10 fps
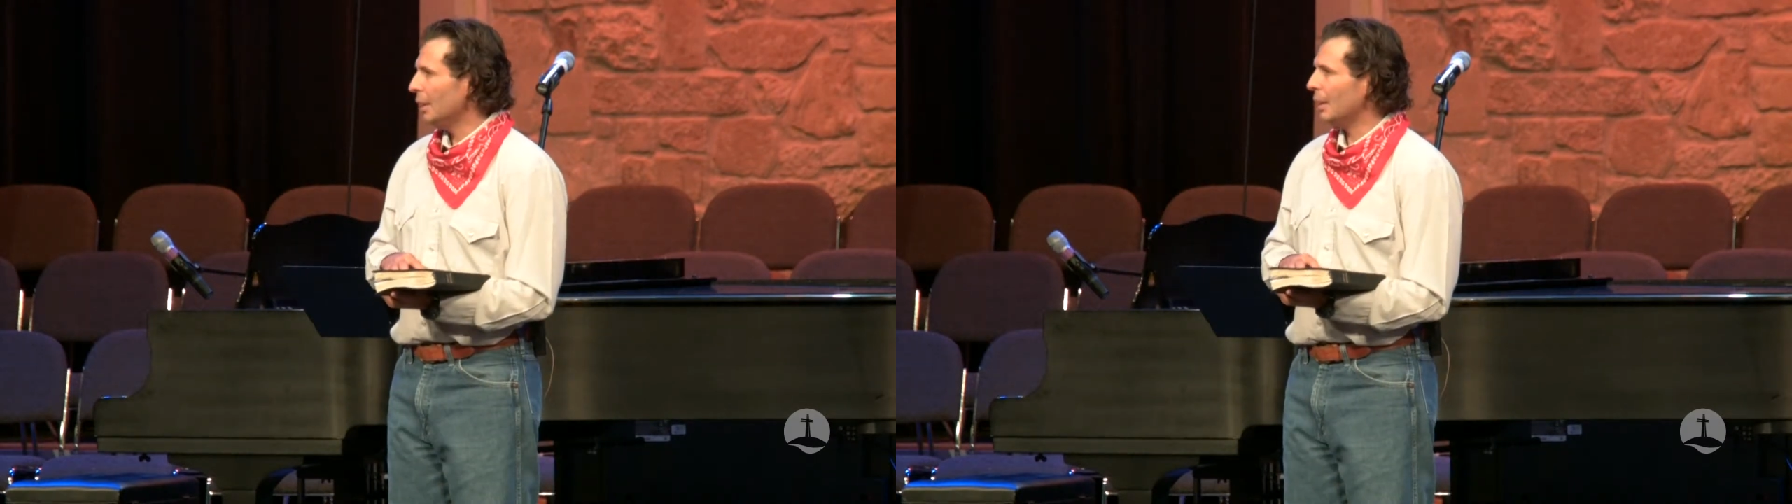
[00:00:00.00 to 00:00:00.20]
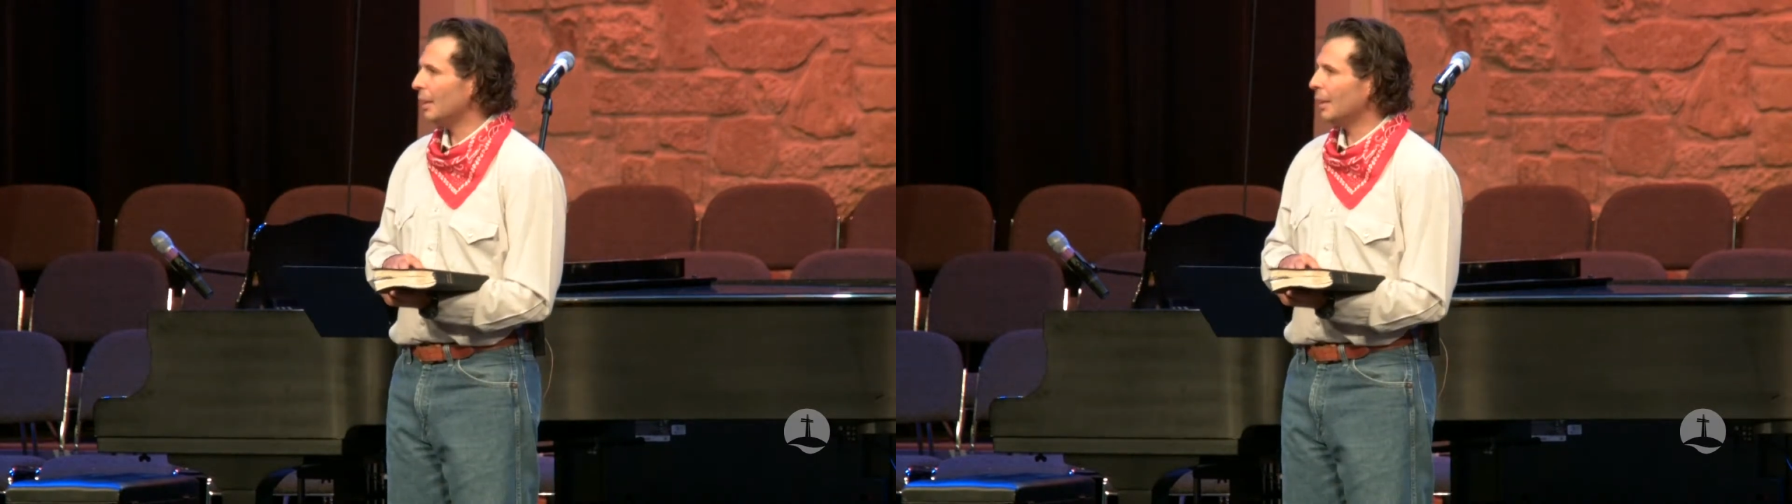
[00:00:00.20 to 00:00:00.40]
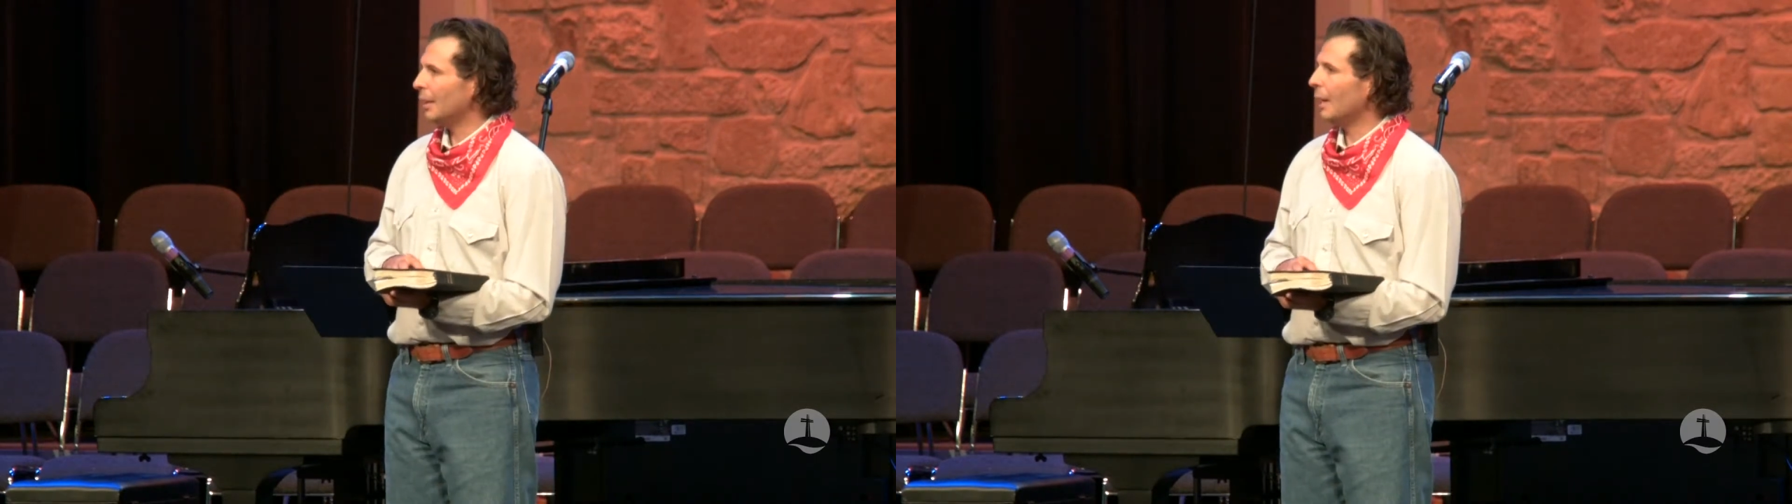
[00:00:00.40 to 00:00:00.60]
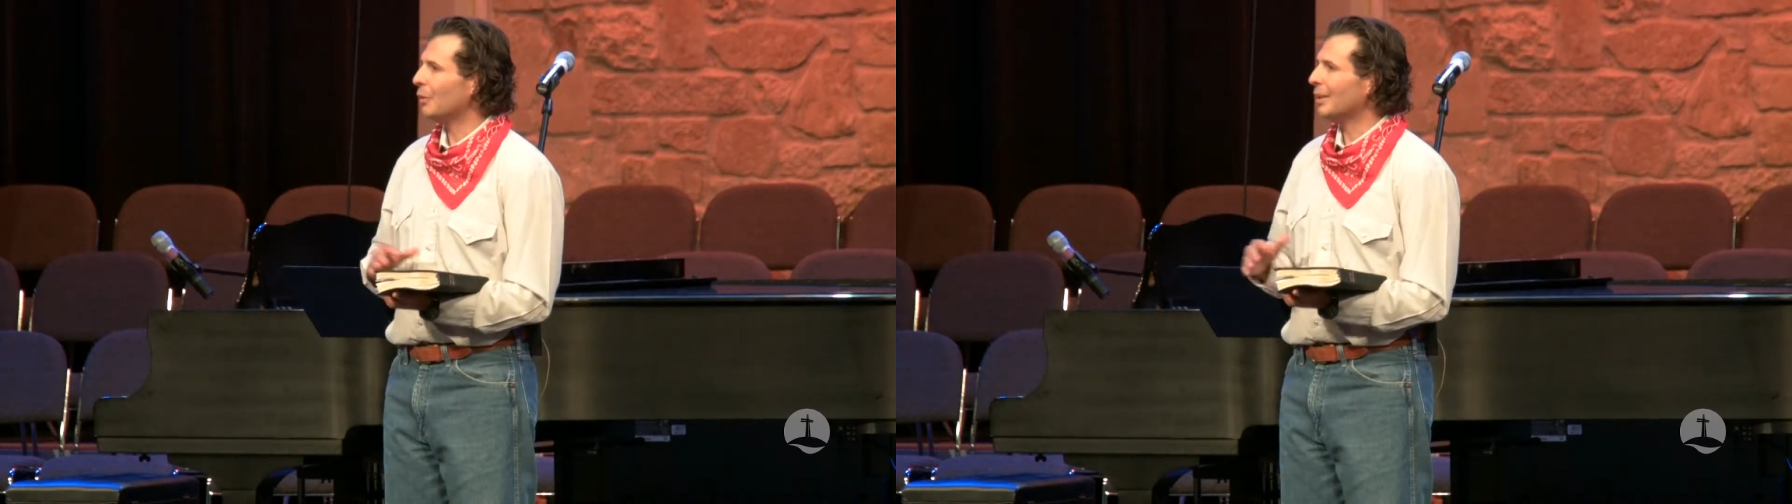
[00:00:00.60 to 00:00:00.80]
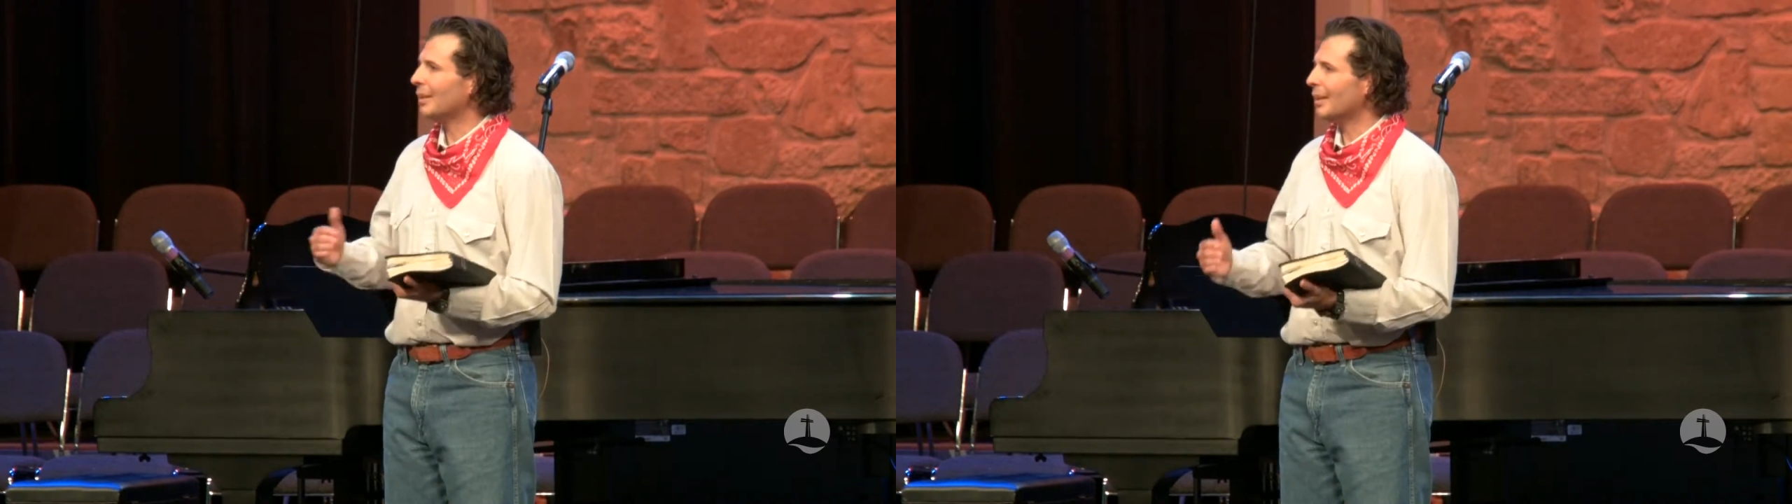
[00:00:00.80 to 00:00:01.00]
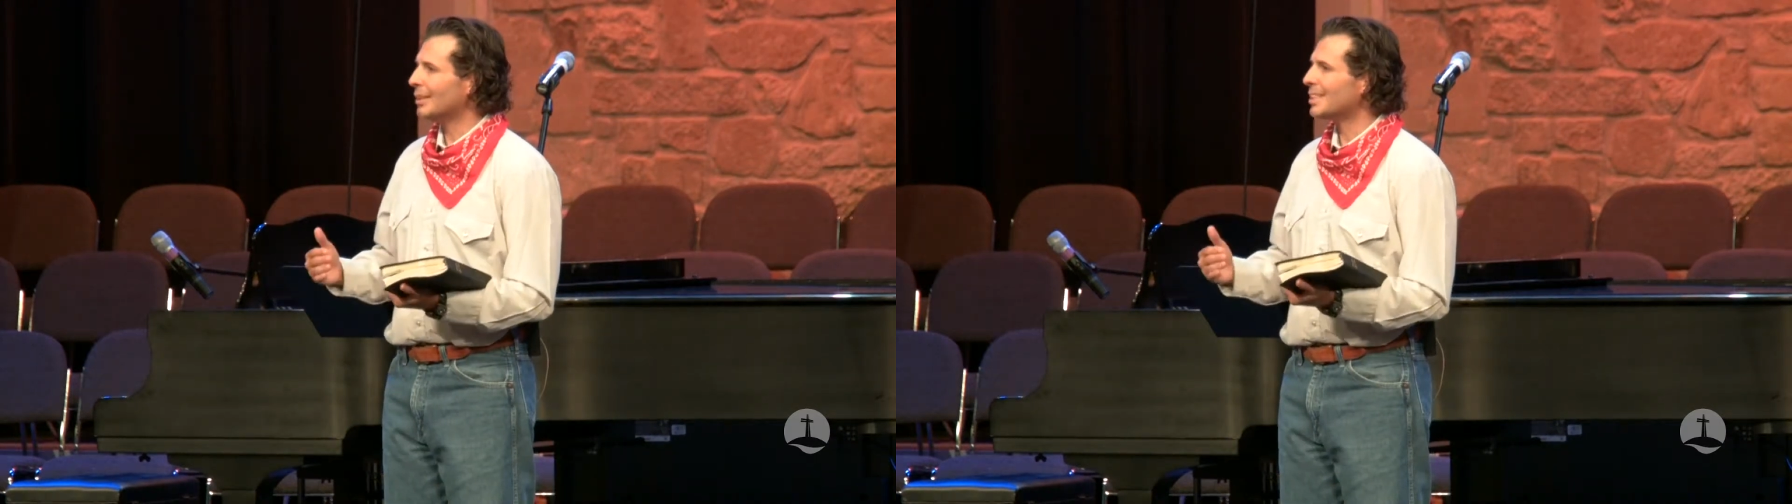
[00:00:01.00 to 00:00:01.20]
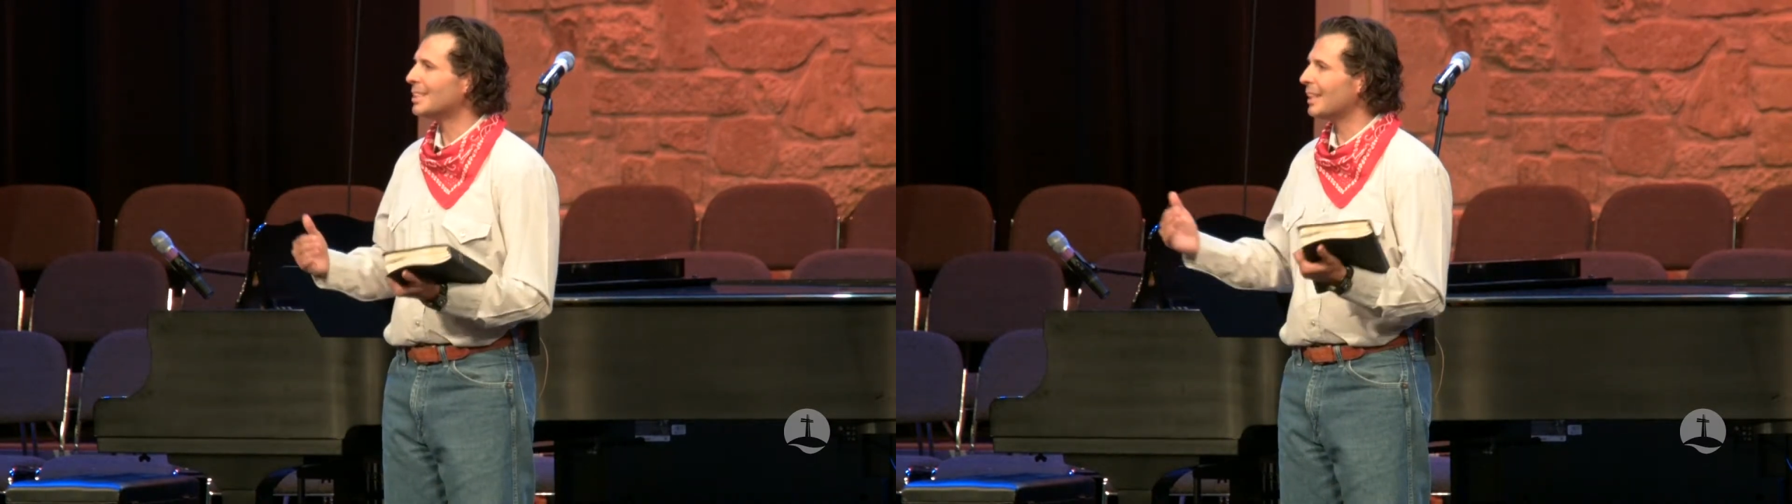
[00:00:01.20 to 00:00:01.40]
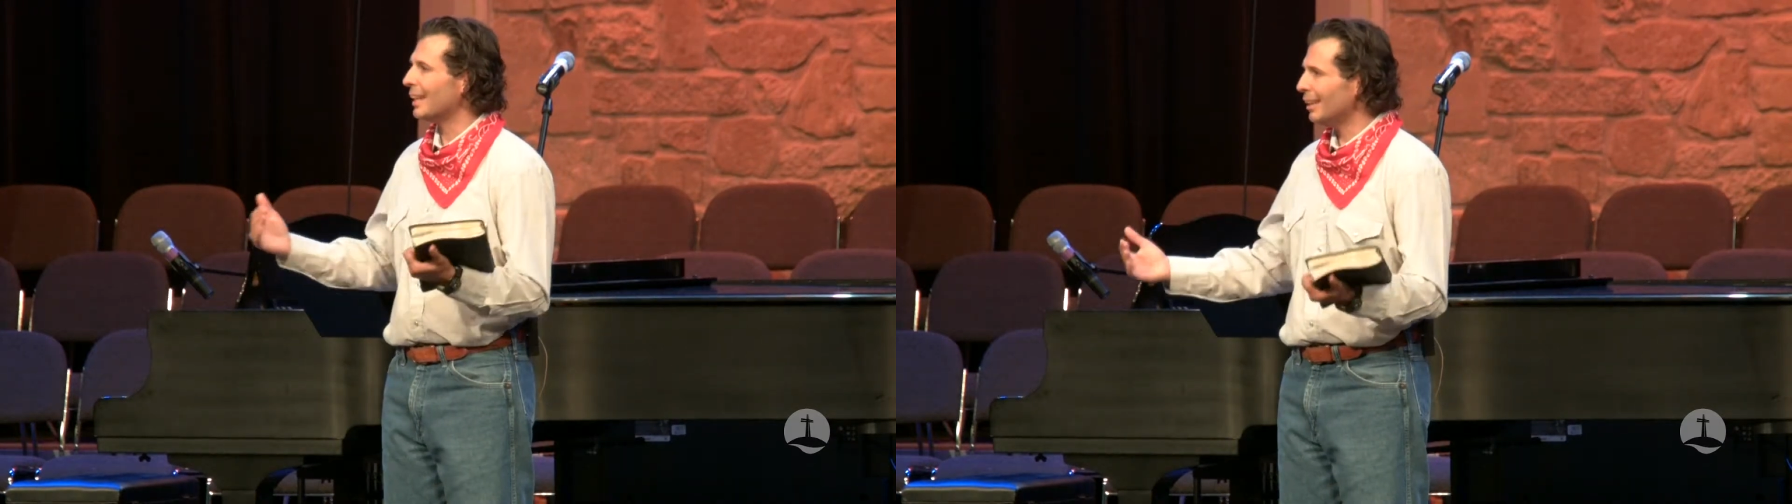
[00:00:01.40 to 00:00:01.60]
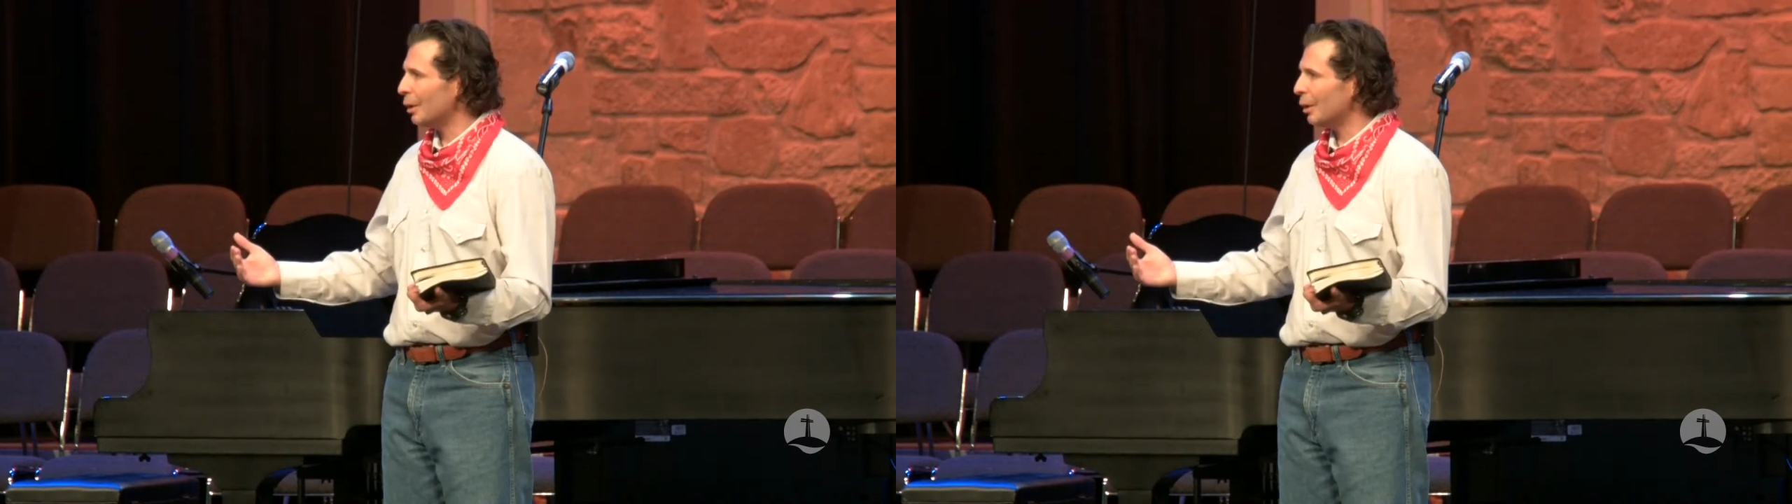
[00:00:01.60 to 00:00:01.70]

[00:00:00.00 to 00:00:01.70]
and how it does stand